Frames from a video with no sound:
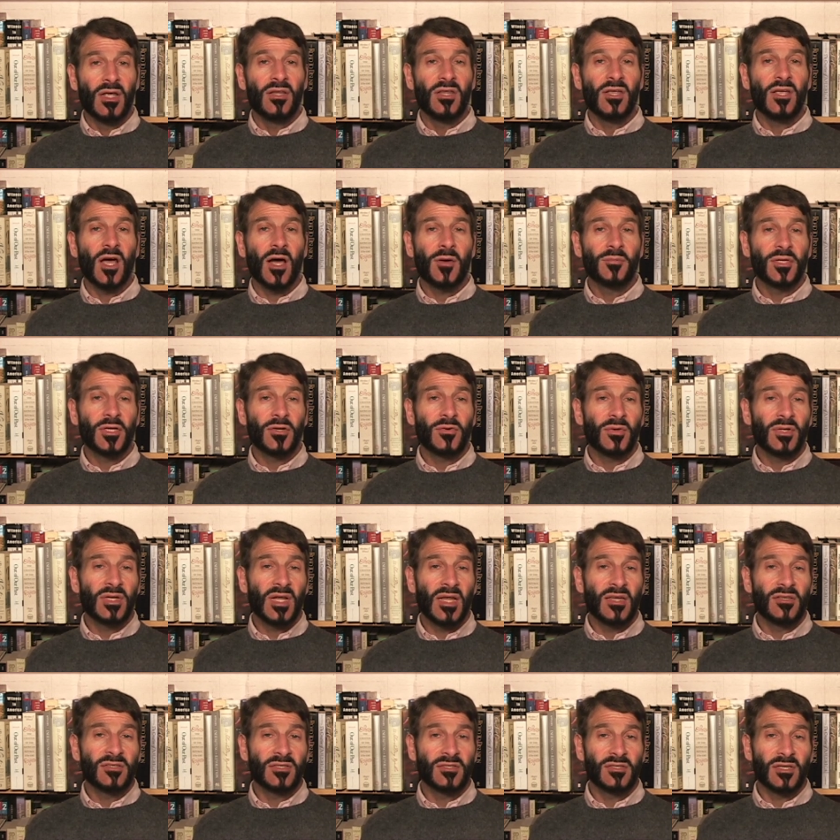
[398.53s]
The object
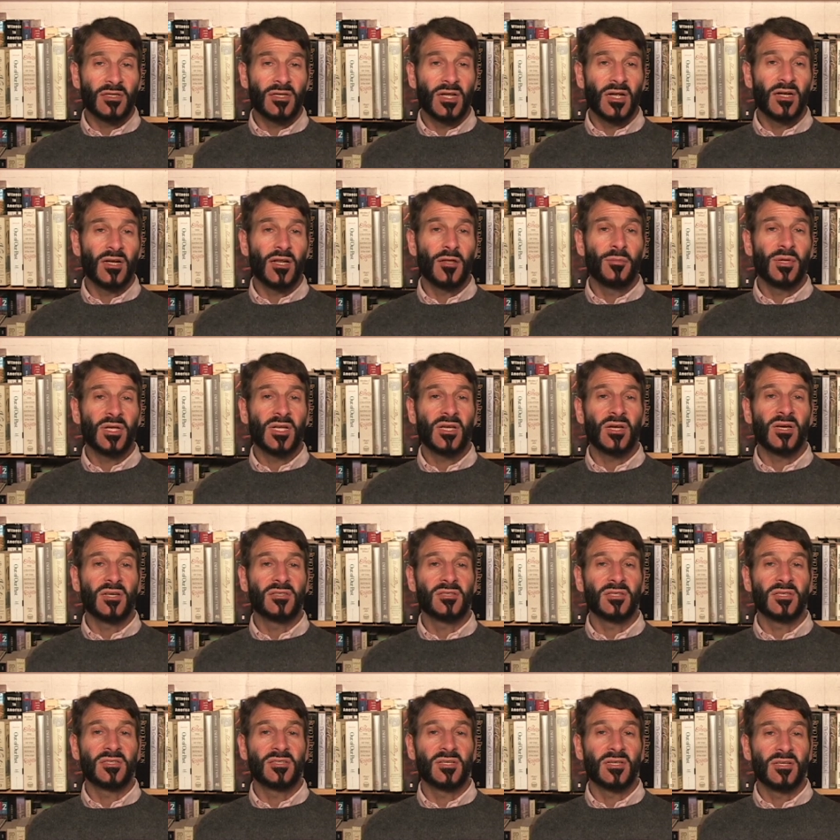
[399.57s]
retains its identity
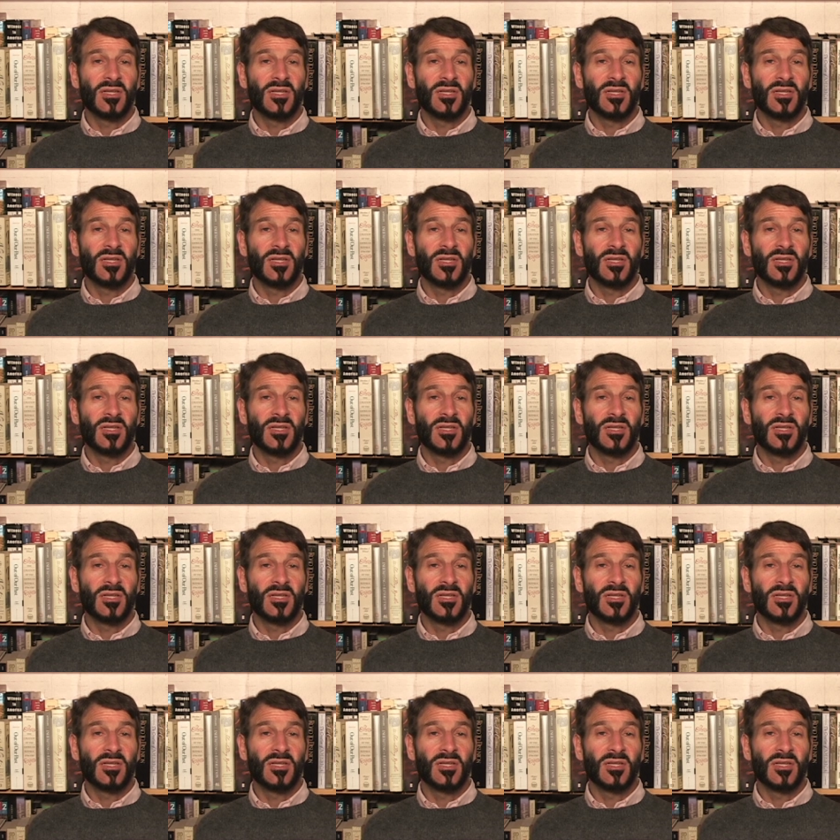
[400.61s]
because its